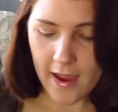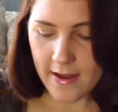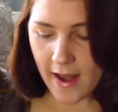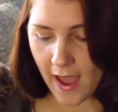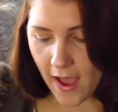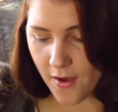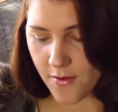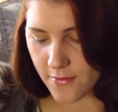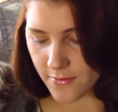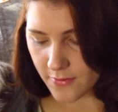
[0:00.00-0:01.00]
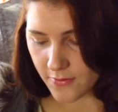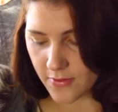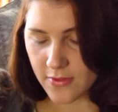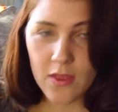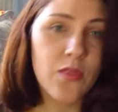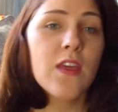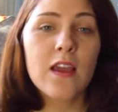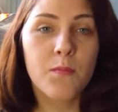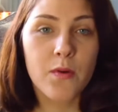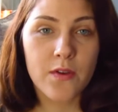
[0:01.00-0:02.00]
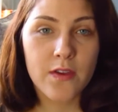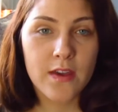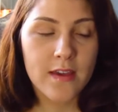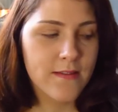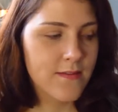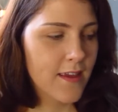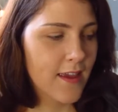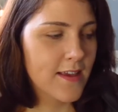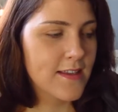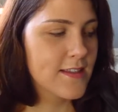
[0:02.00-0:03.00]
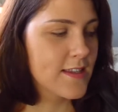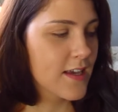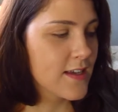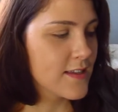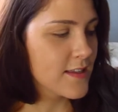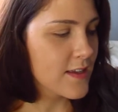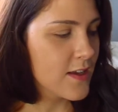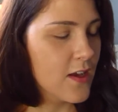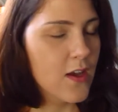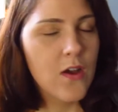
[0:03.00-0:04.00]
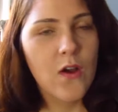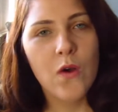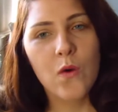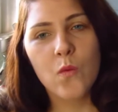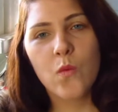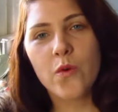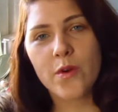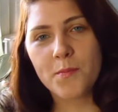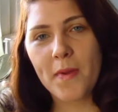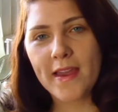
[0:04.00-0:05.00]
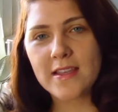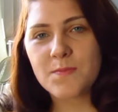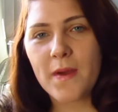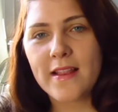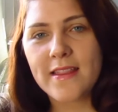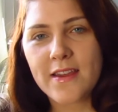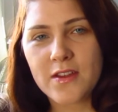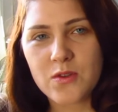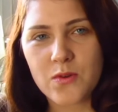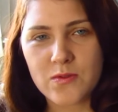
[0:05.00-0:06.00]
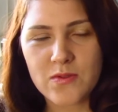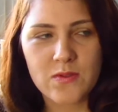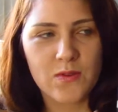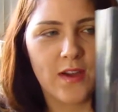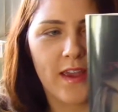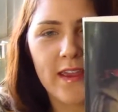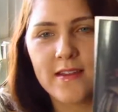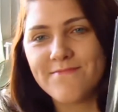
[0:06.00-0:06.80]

And now, the thick book is War and Peace by Leo Tolstoy.